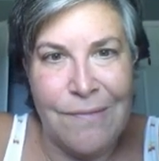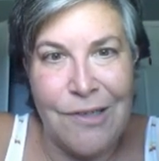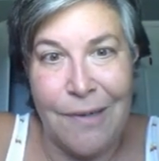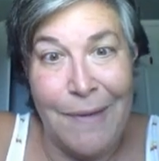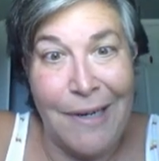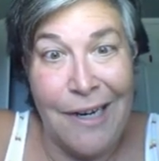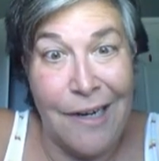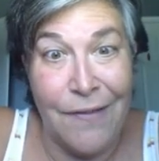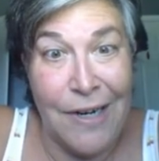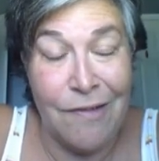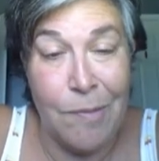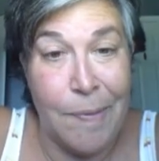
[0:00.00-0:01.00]
So I might not
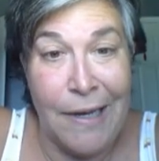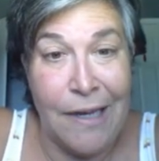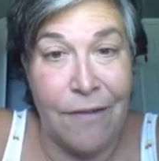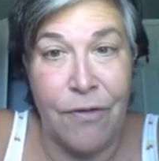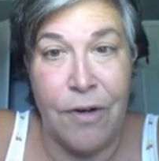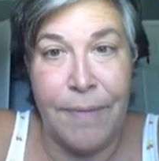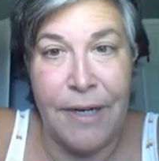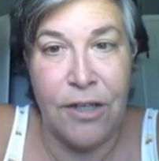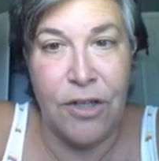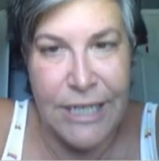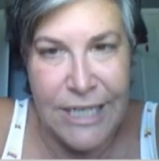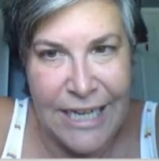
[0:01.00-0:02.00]
even have to be paying for it, but
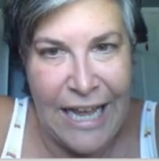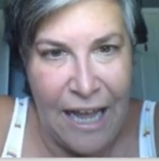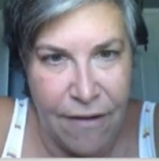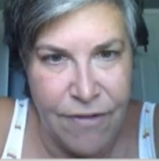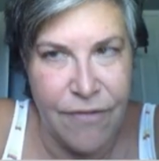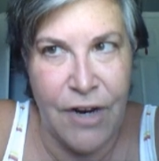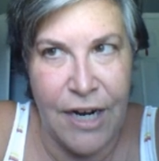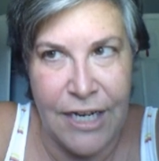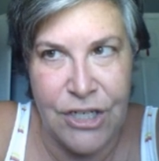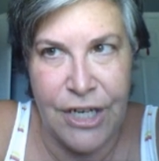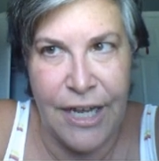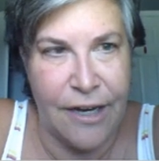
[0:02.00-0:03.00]
look into Canva for
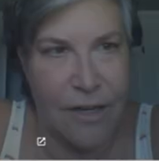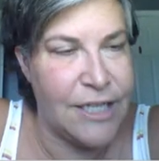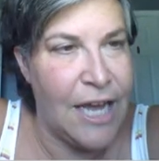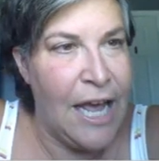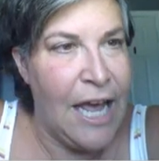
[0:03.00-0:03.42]
educators.